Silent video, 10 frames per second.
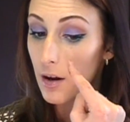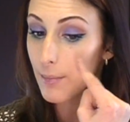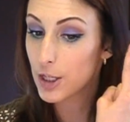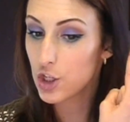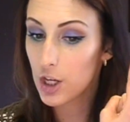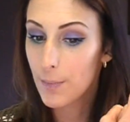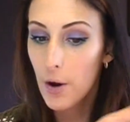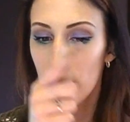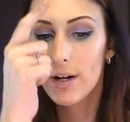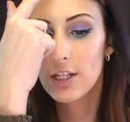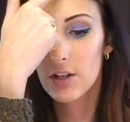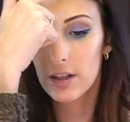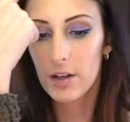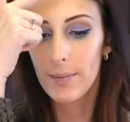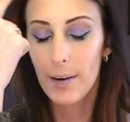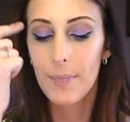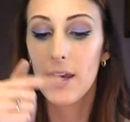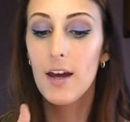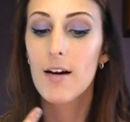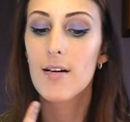My cheekbone, I took a little bit up
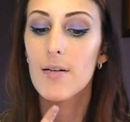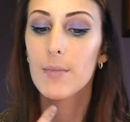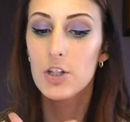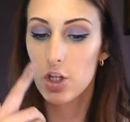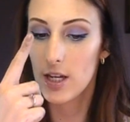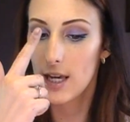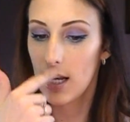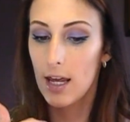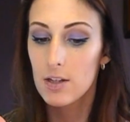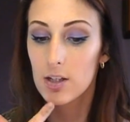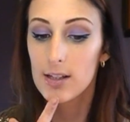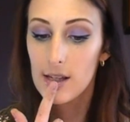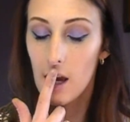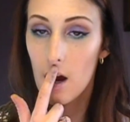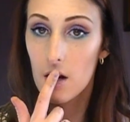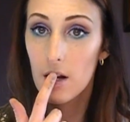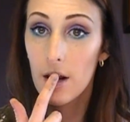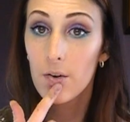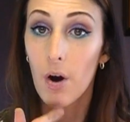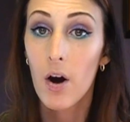here on my chin and took it down
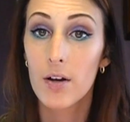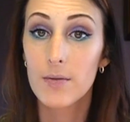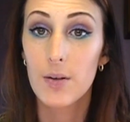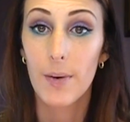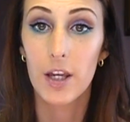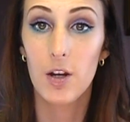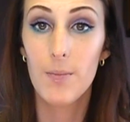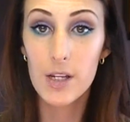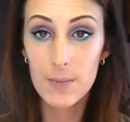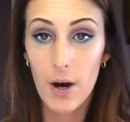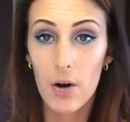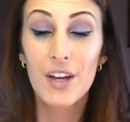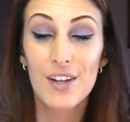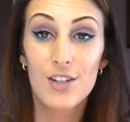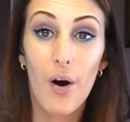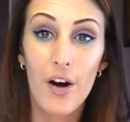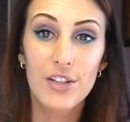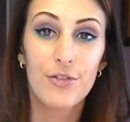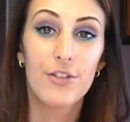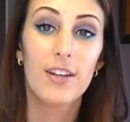and onto my cupid's bow. So
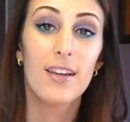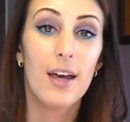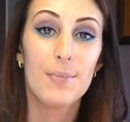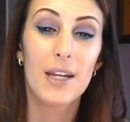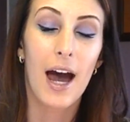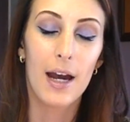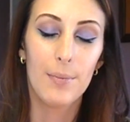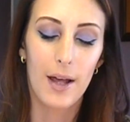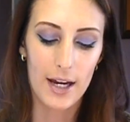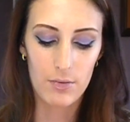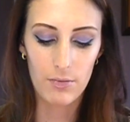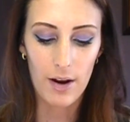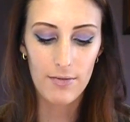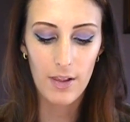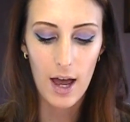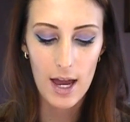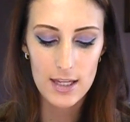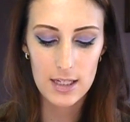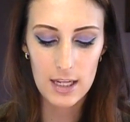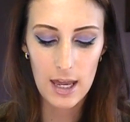also for the lips, I applied
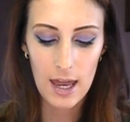Revlon's